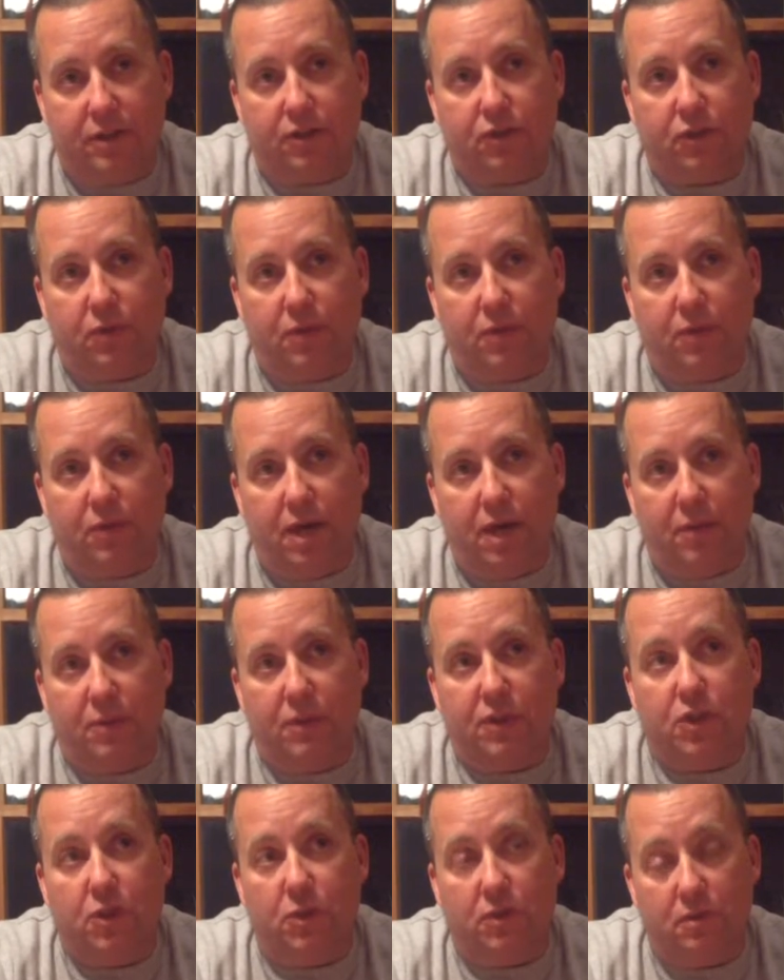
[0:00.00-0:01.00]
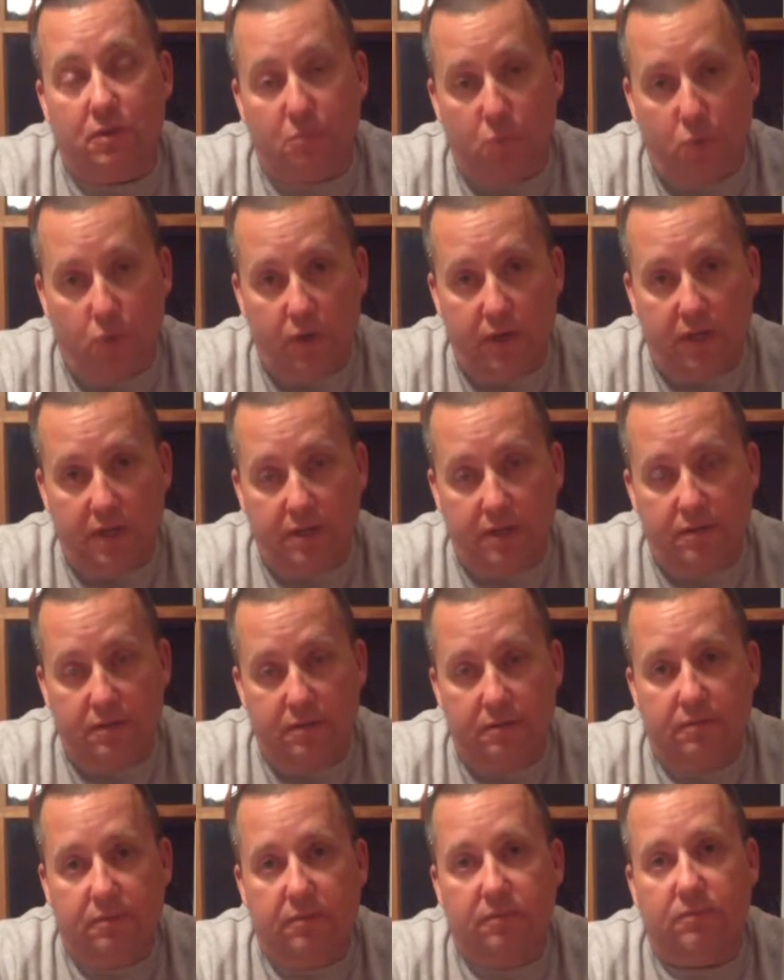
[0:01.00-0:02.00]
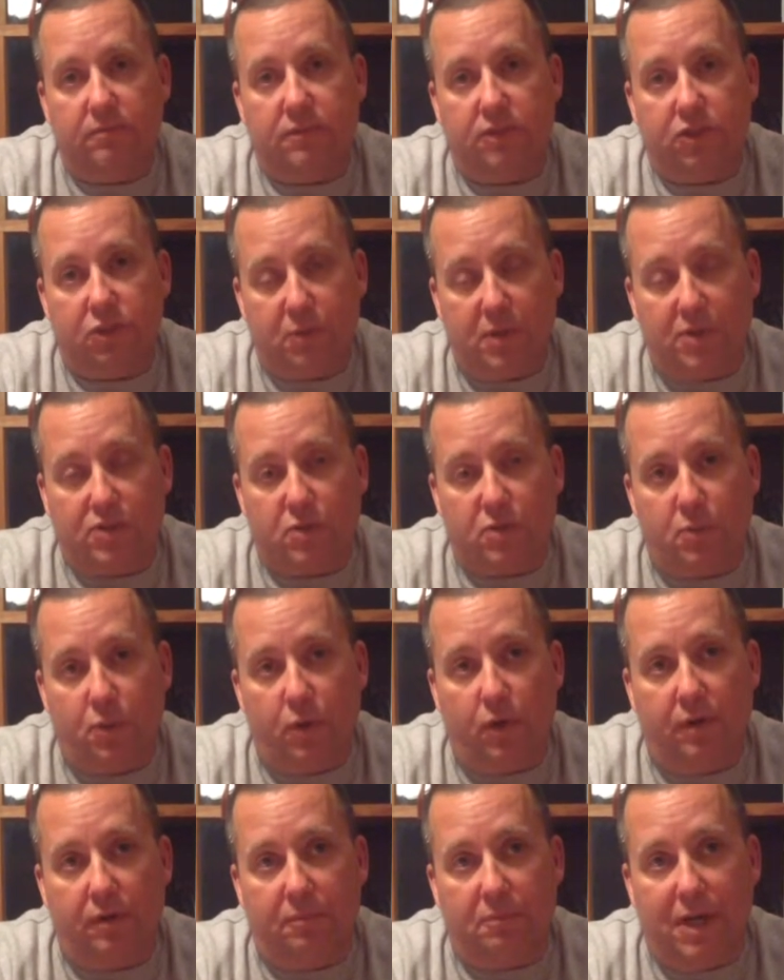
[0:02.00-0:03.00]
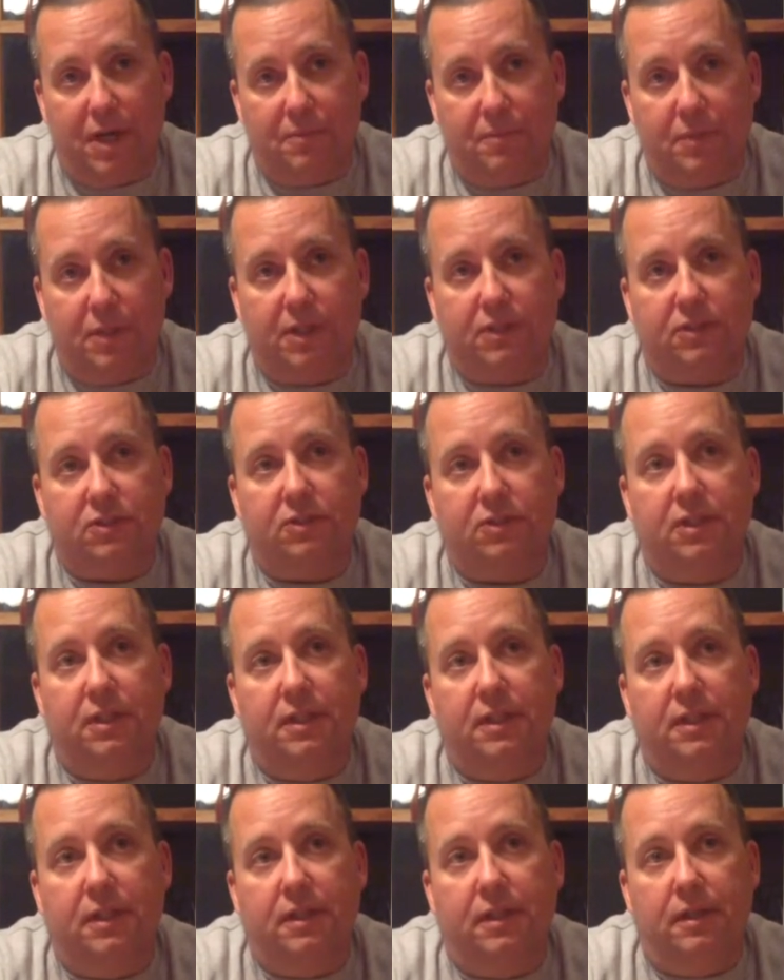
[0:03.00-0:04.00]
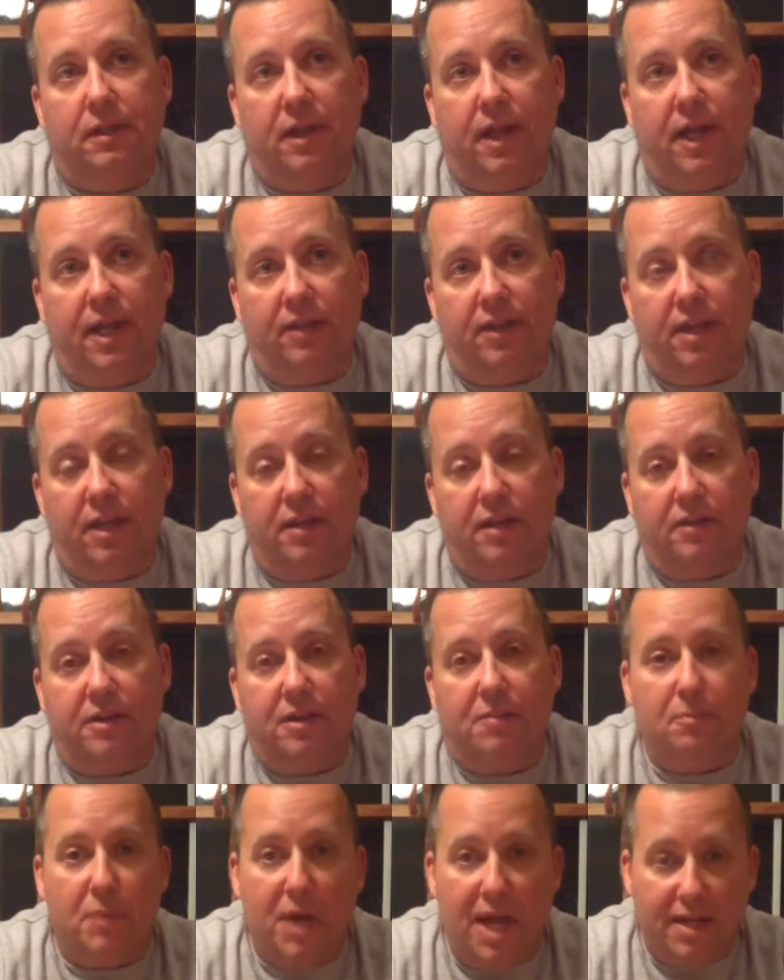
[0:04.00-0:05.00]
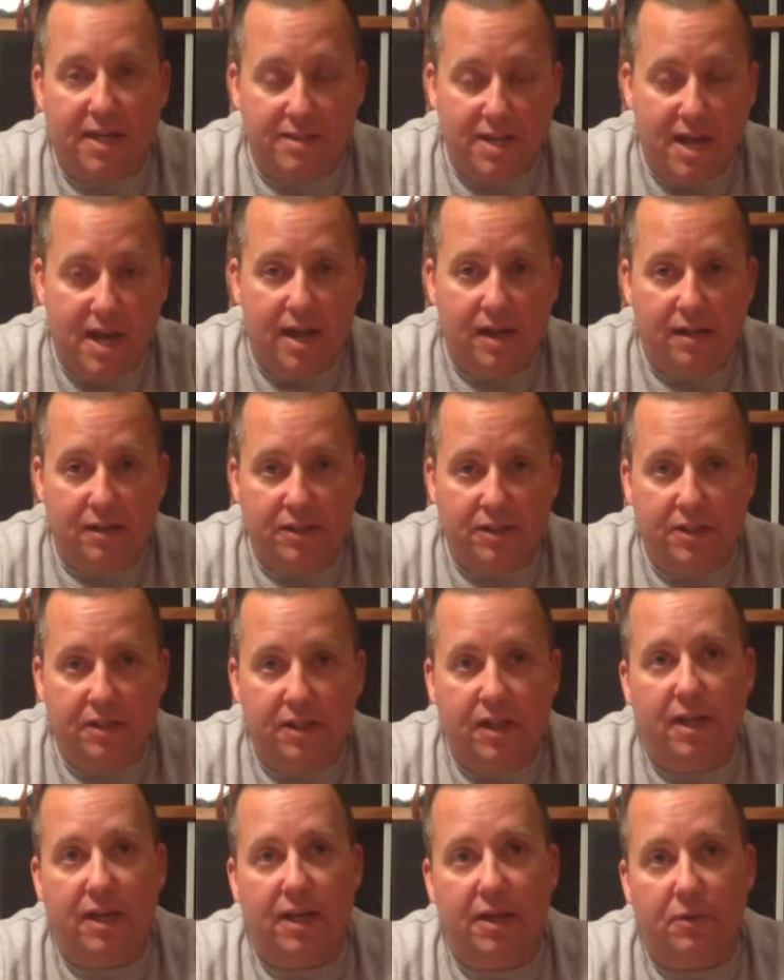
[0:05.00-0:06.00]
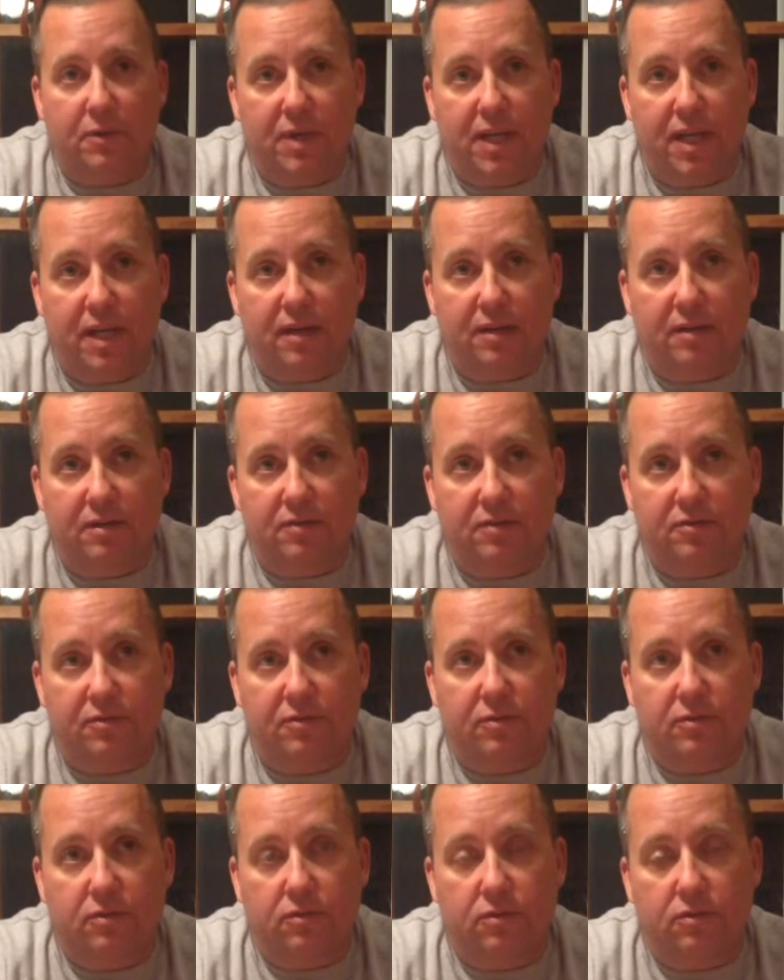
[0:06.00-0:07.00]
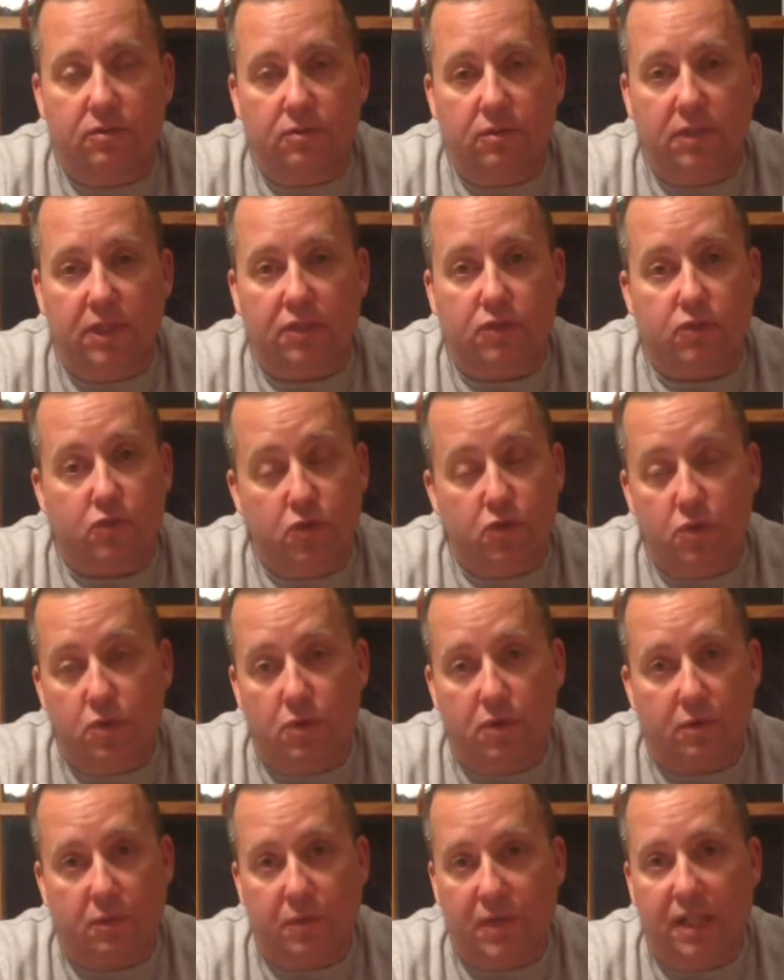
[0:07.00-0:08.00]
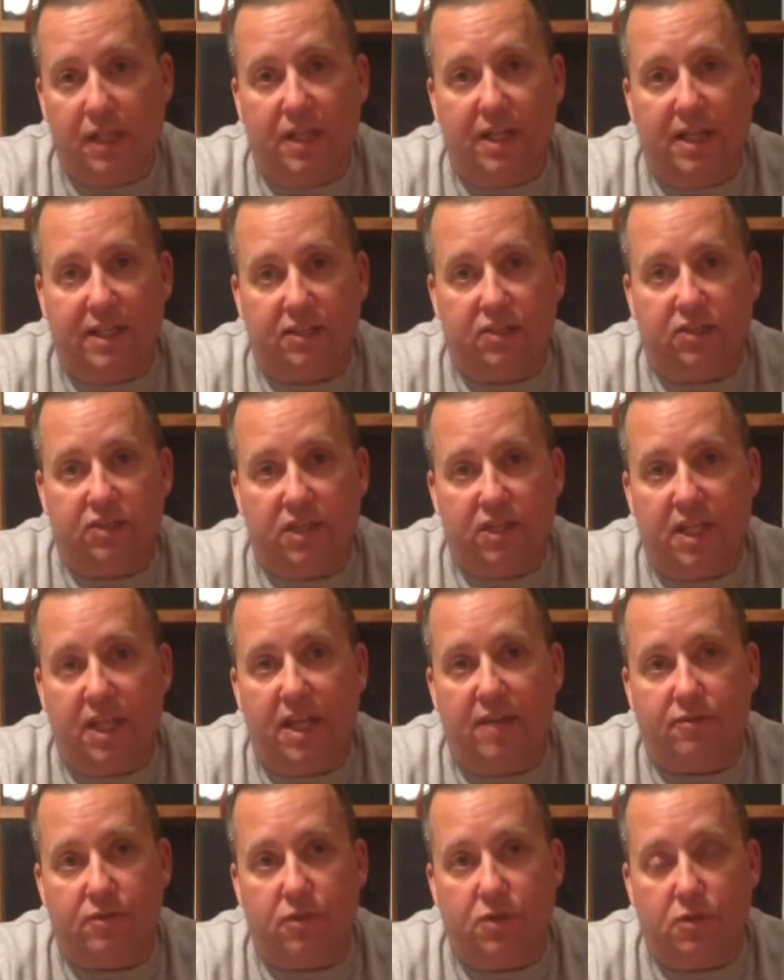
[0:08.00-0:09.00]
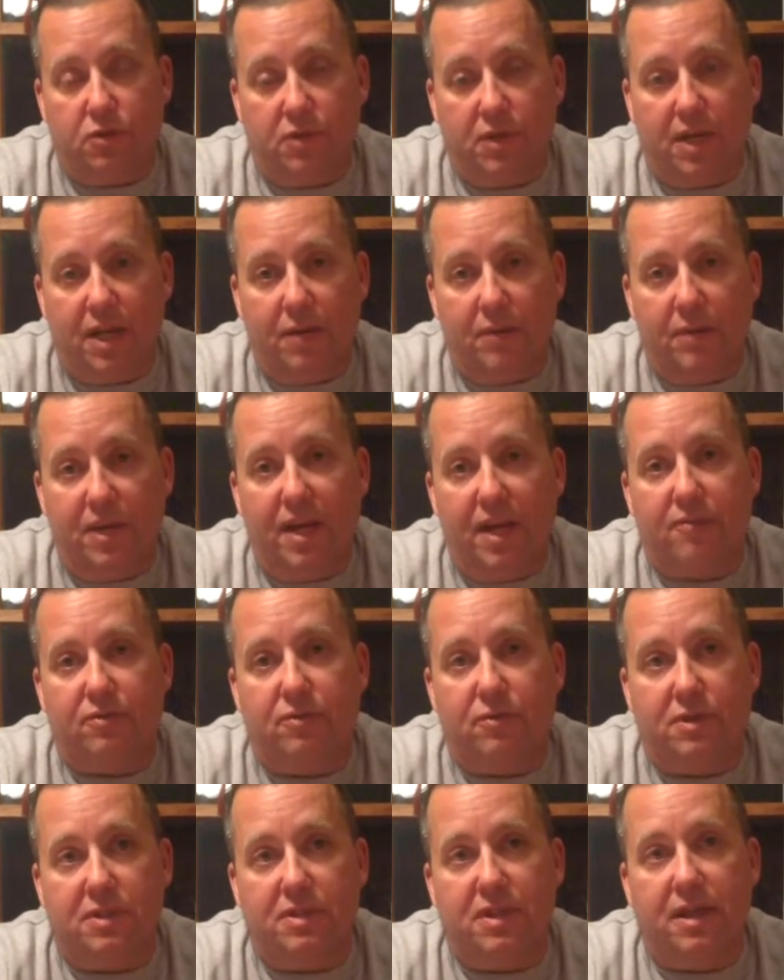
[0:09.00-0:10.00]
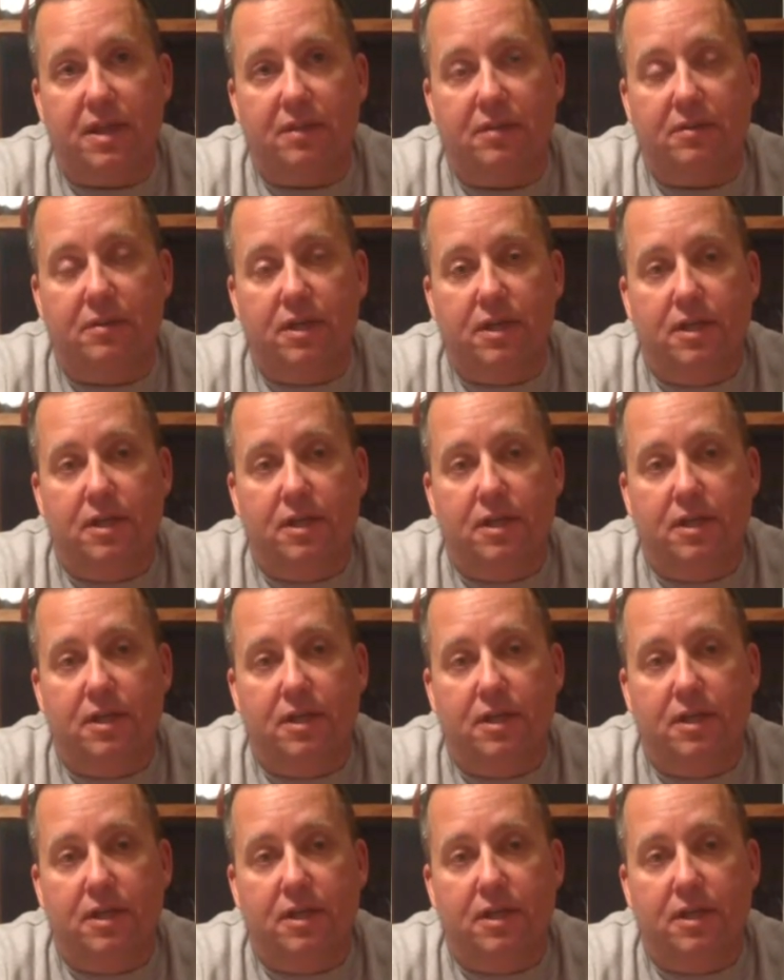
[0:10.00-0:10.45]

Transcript: So I would go in the morning to Spencerport by bus, and then come back to Holly, and I would have like 2 or 3 classes in the afternoon that I would have to attend.